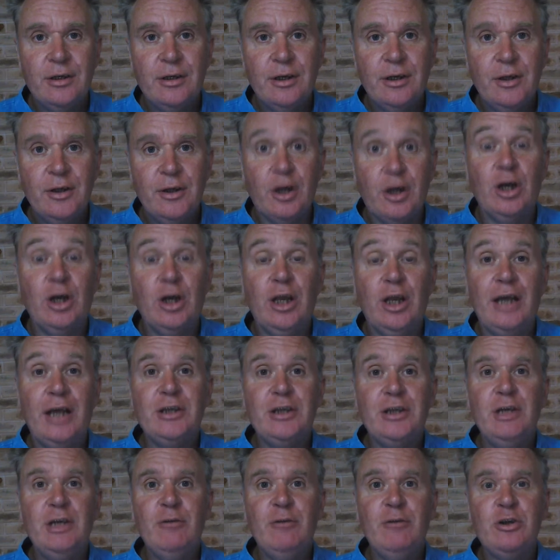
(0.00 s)
the
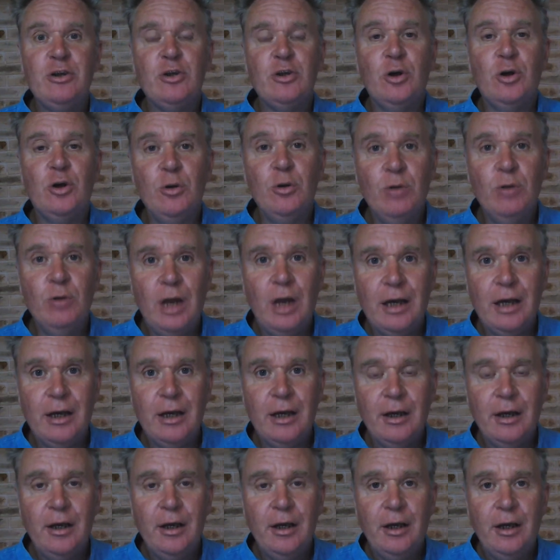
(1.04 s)
Collectivist Gulag,
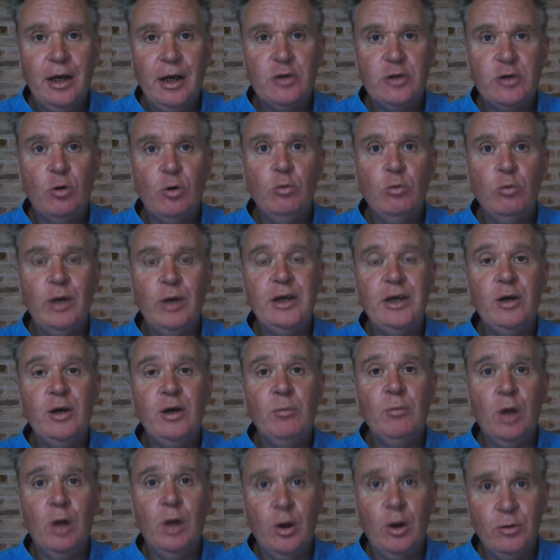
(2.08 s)
is already
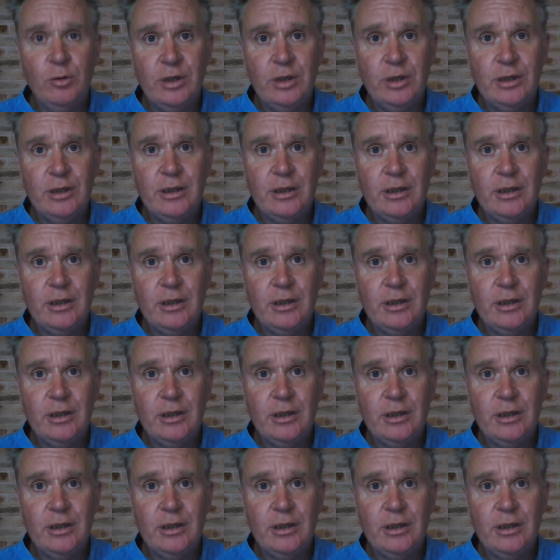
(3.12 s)
uploaded